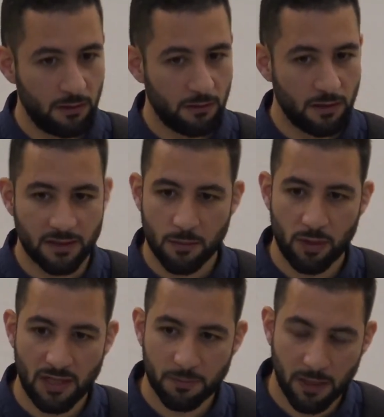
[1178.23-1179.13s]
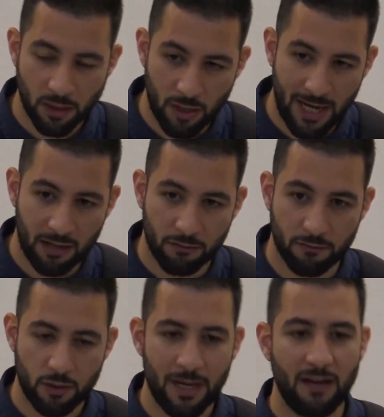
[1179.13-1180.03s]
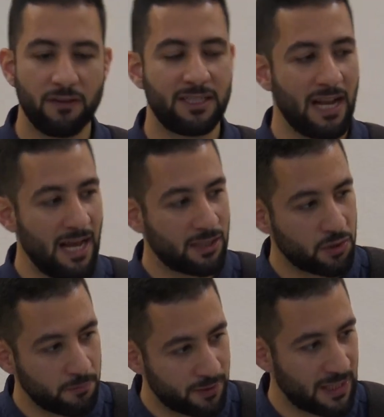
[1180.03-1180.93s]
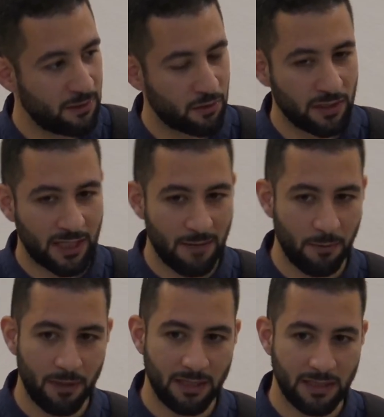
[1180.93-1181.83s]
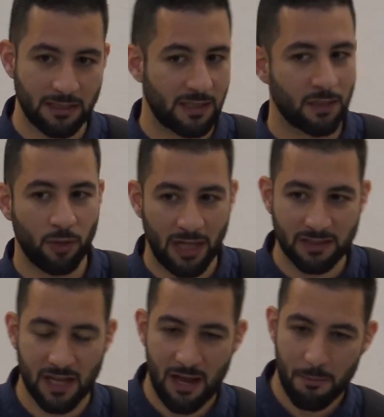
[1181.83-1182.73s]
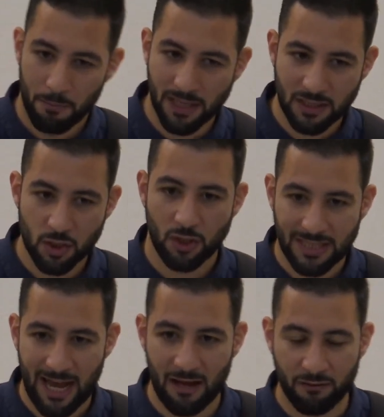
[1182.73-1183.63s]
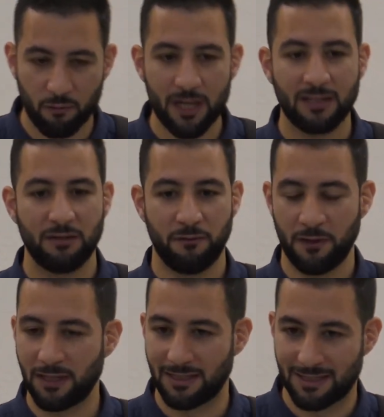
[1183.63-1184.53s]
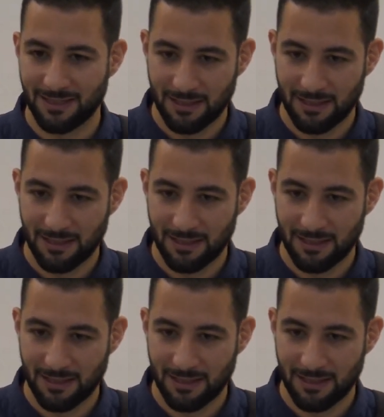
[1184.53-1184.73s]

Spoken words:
that someone else might not have. You have intellectual potential and capabilities that someone else might not have. We are different.